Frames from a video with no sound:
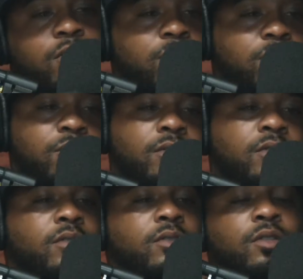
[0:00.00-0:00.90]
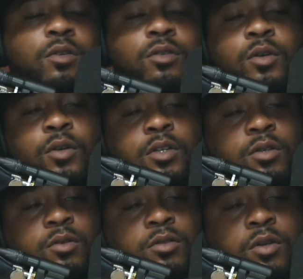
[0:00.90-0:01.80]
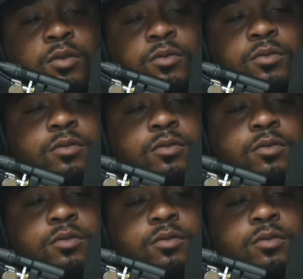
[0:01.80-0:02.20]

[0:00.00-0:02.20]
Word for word: know, know, what the fuck each other know, about. You don't know.